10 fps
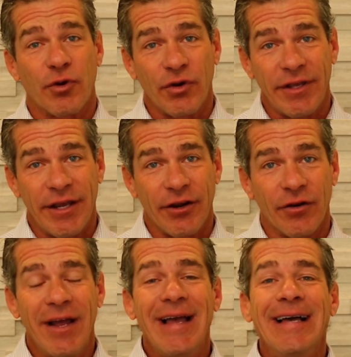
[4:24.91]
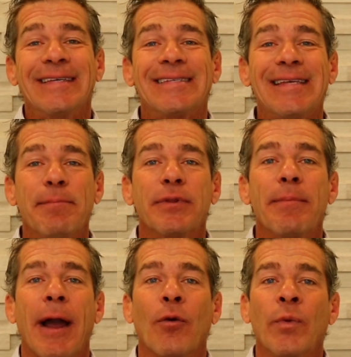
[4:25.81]
per year
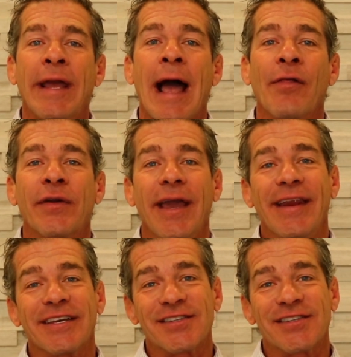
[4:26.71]
simply by reallocating